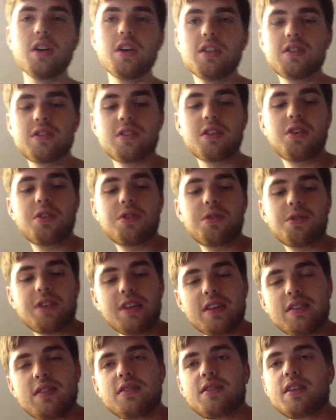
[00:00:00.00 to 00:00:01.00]
So
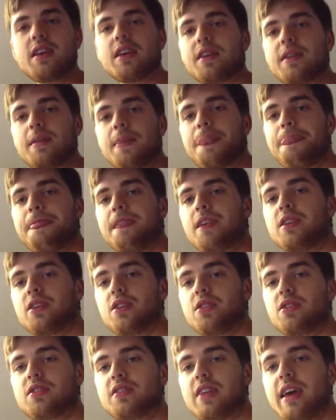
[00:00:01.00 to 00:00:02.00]
this is it.
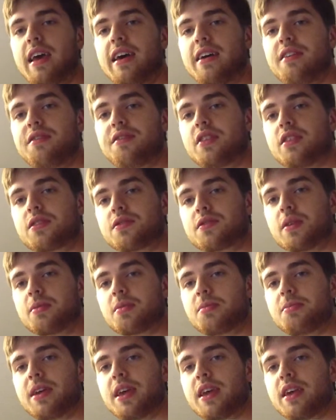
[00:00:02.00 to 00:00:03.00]
You just have this
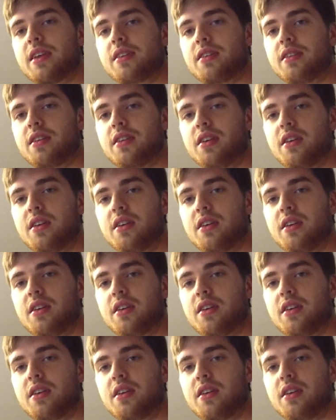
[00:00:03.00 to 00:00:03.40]
rubber band